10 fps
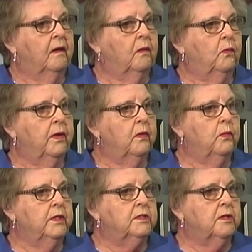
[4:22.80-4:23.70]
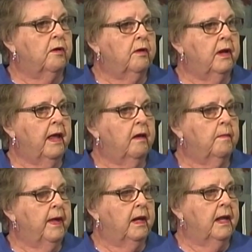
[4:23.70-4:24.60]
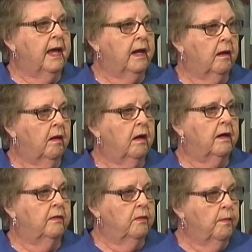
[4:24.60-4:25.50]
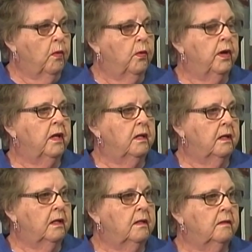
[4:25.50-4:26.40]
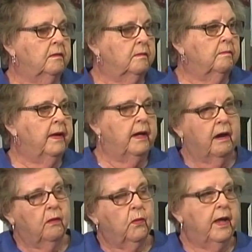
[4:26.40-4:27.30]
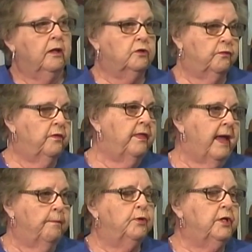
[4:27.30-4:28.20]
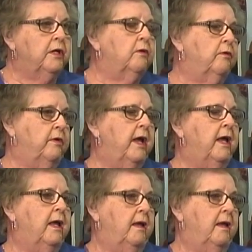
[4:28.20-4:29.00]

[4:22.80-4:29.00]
Well, we started out about 9 o'clock in the morning and made our rounds for that particular day.